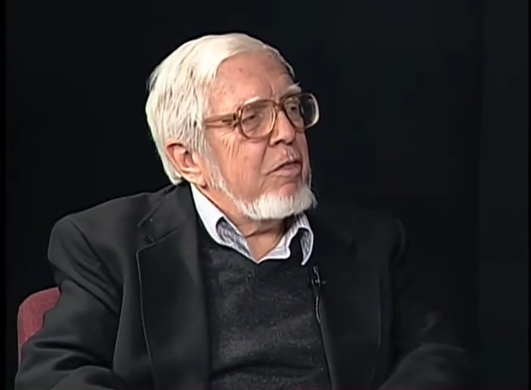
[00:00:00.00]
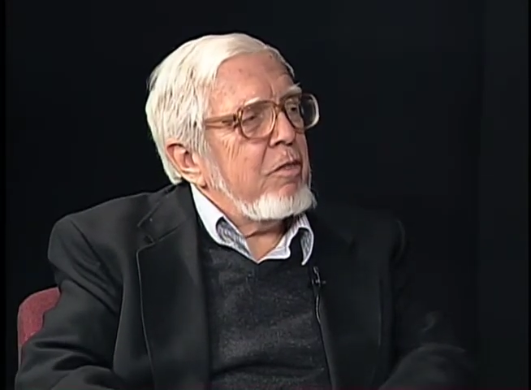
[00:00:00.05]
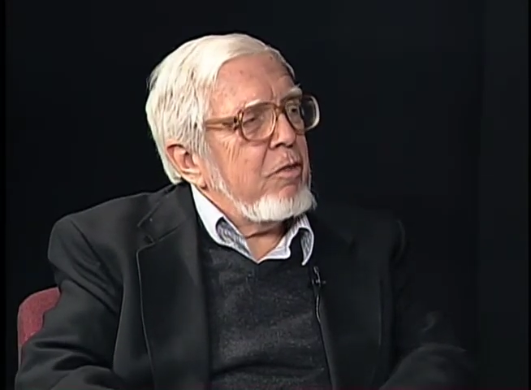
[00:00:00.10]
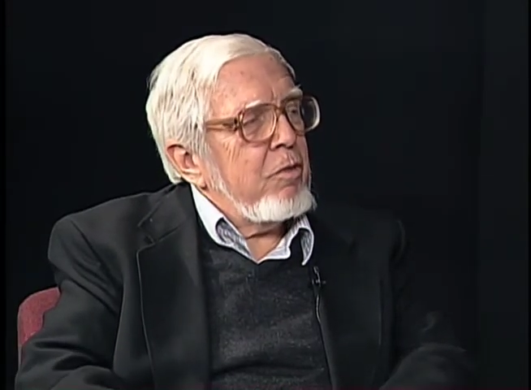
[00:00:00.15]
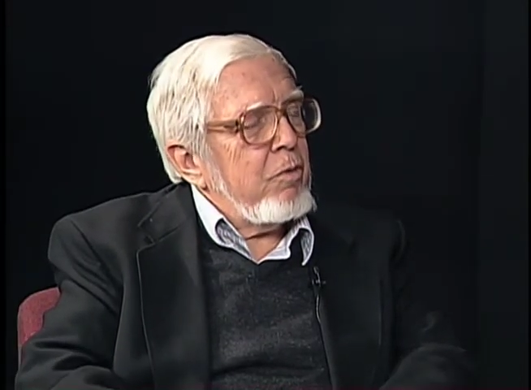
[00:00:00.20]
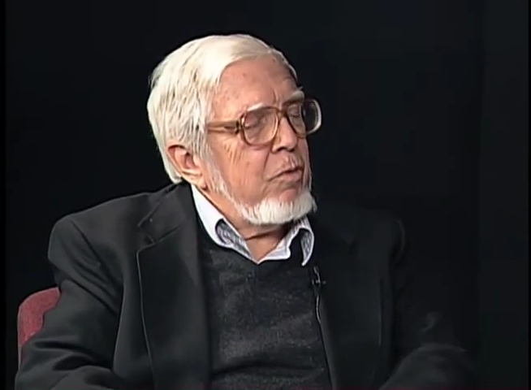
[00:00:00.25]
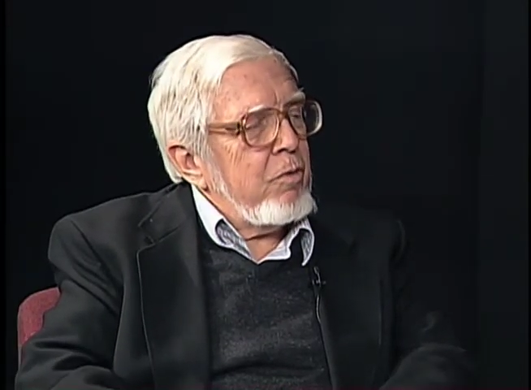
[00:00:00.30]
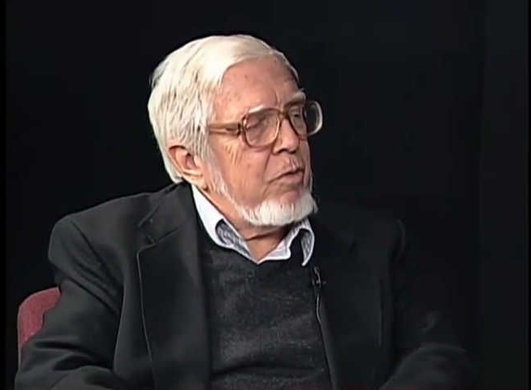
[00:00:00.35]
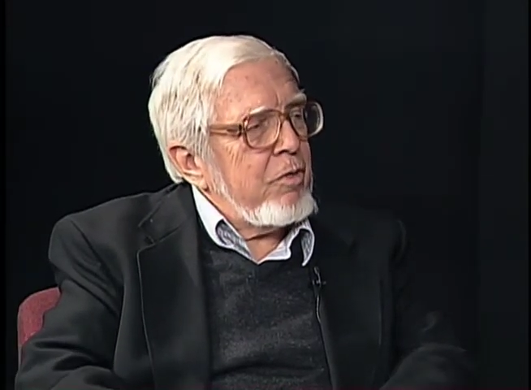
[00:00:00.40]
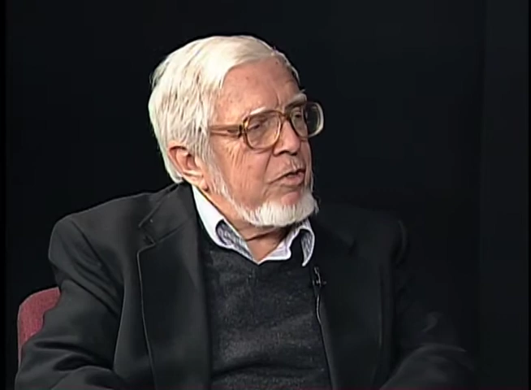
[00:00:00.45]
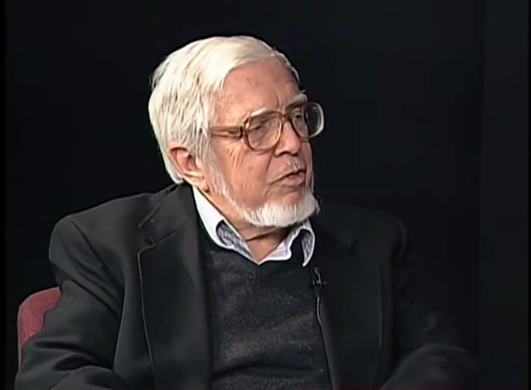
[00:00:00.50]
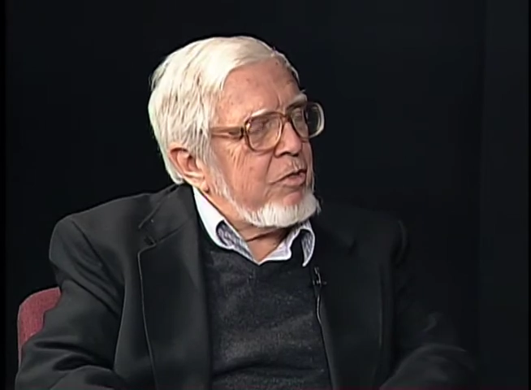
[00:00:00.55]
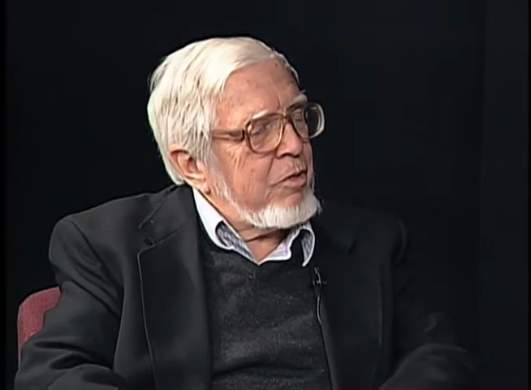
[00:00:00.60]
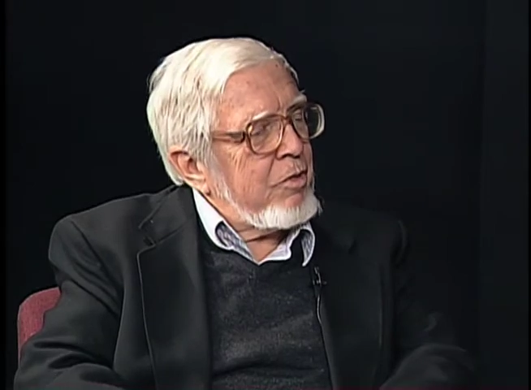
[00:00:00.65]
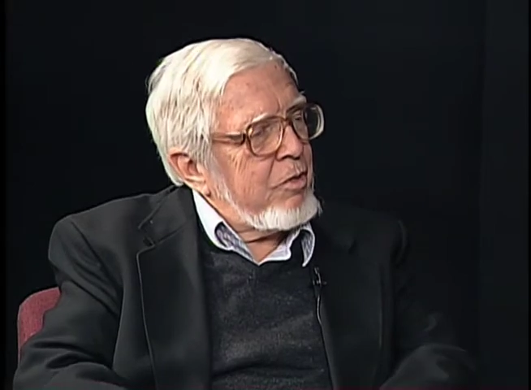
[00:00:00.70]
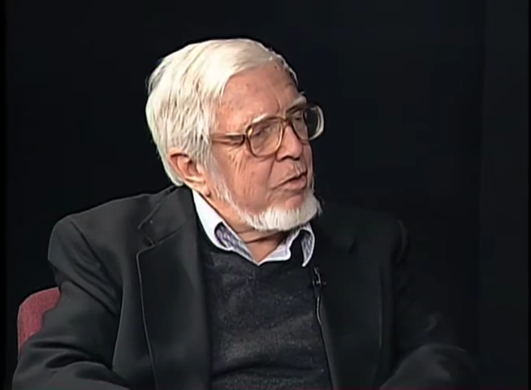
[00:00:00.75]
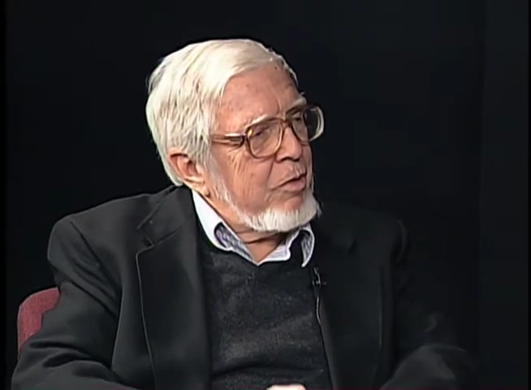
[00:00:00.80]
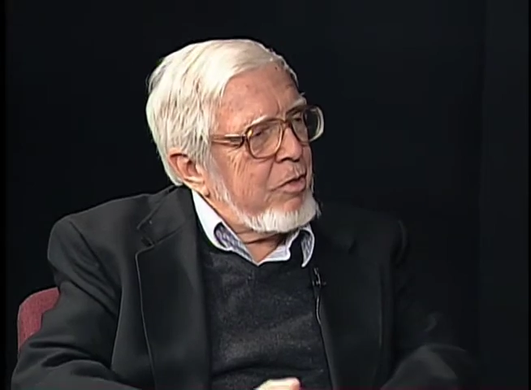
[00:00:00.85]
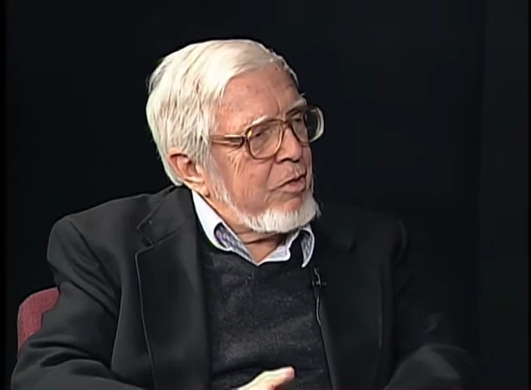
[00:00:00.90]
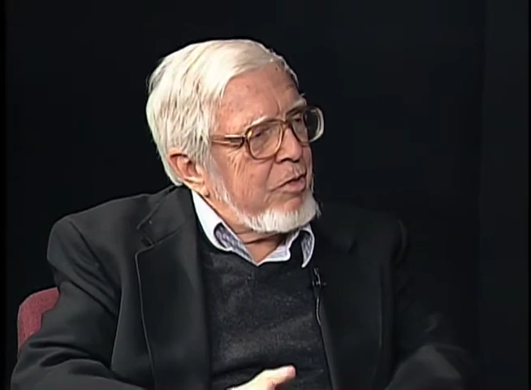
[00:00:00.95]
who
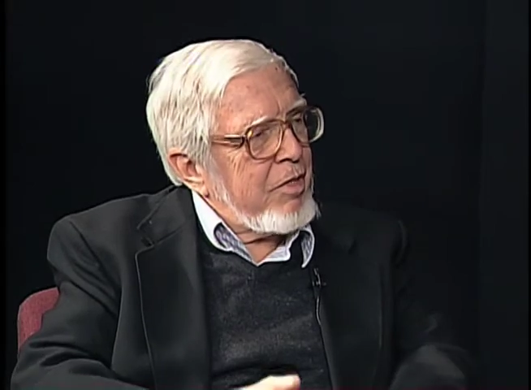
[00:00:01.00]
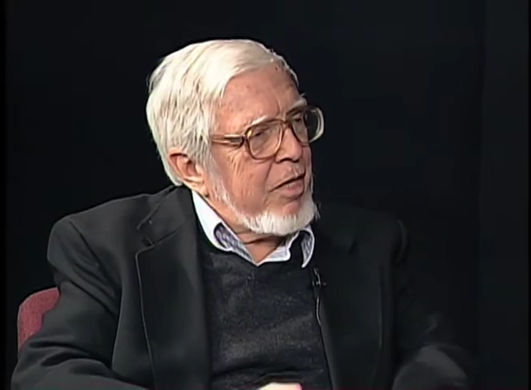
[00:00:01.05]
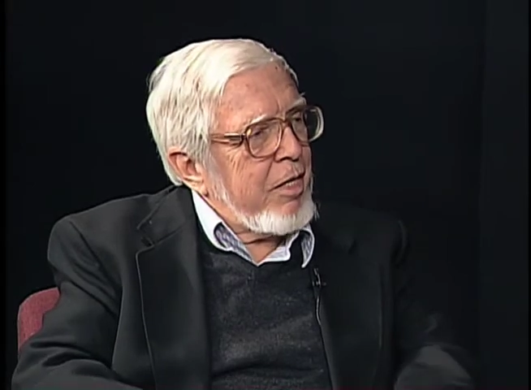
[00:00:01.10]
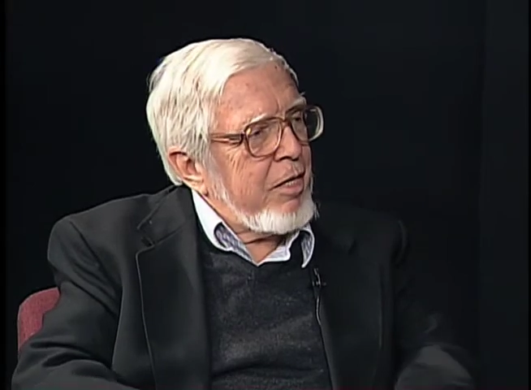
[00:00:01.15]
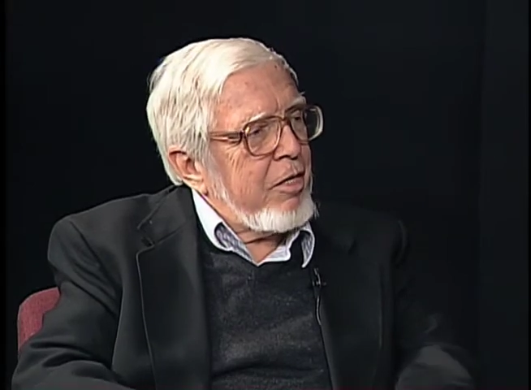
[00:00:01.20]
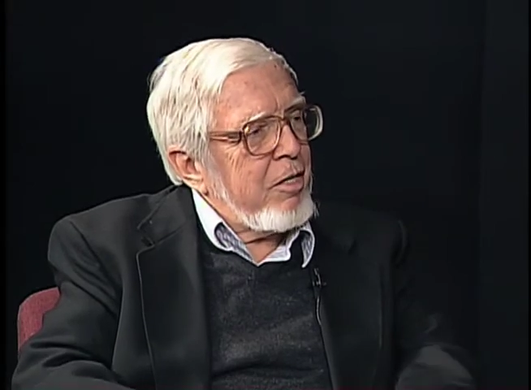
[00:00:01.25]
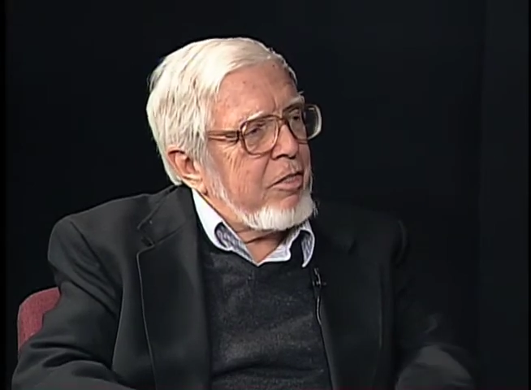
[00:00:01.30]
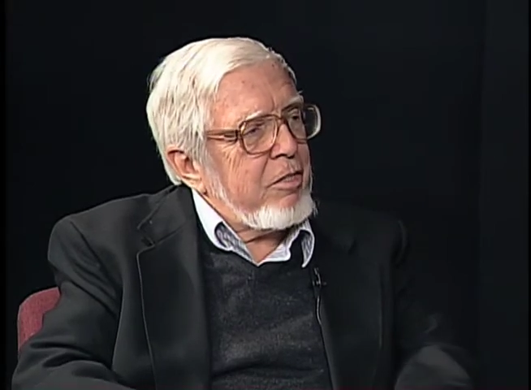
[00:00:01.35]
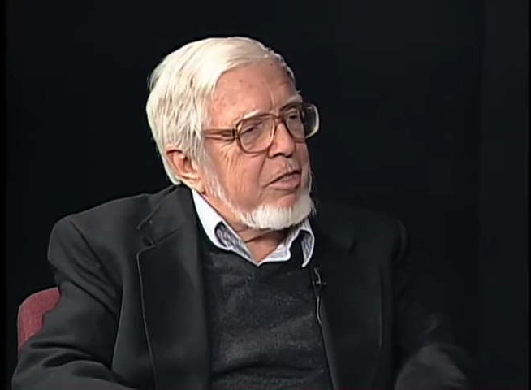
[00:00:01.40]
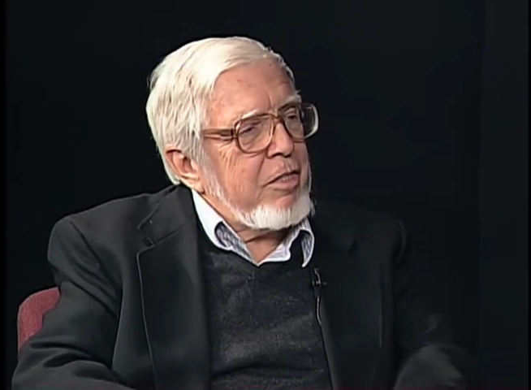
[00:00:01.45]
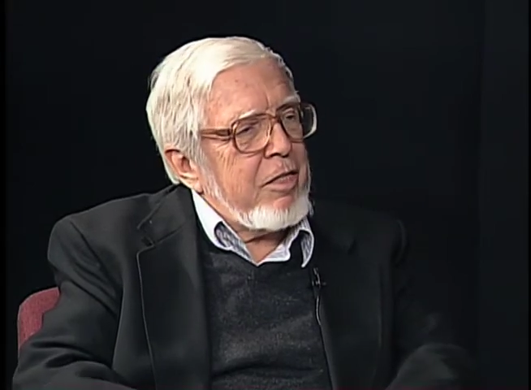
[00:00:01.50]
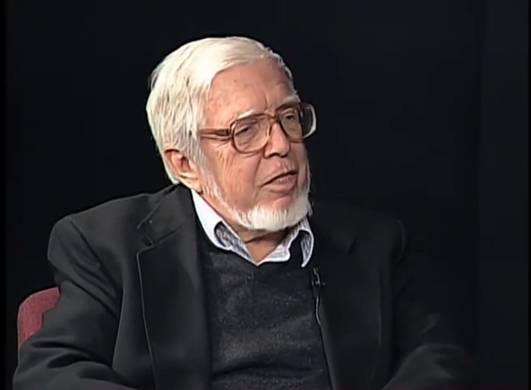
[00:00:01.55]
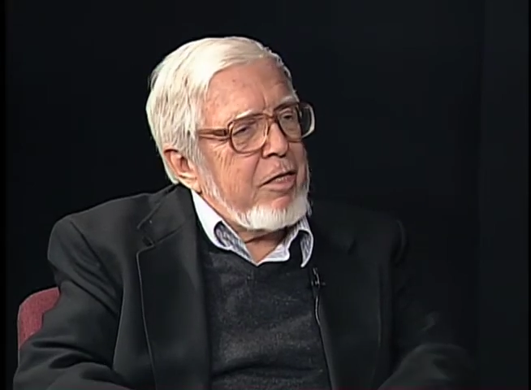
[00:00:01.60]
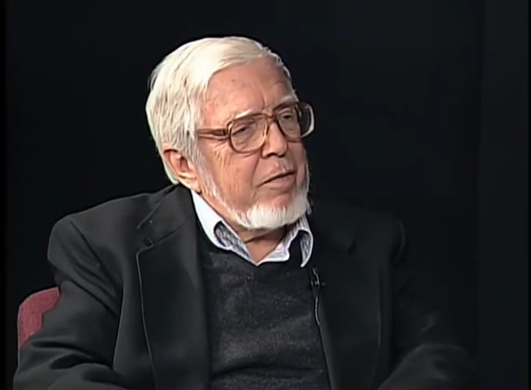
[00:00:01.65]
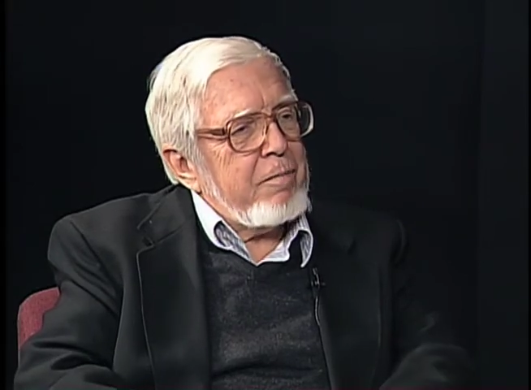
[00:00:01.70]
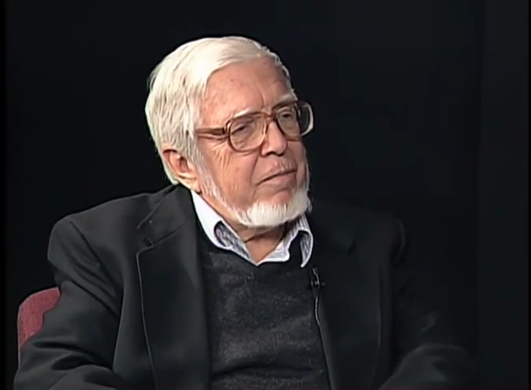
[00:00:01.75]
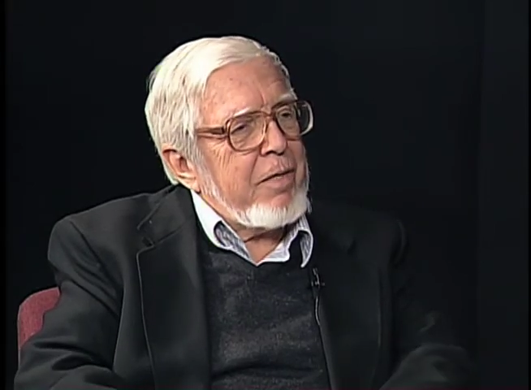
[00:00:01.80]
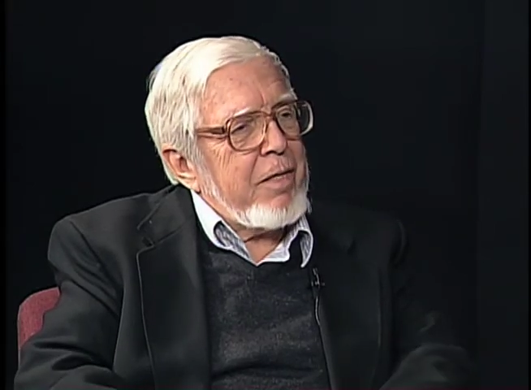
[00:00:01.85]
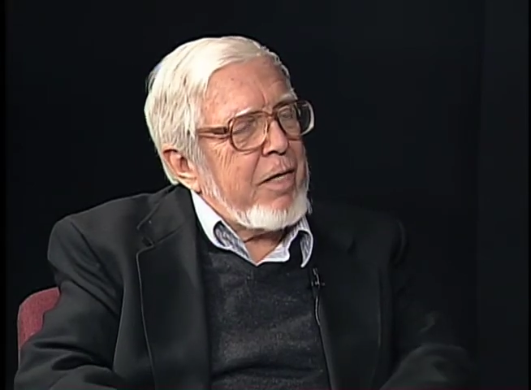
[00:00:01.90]
is on our team.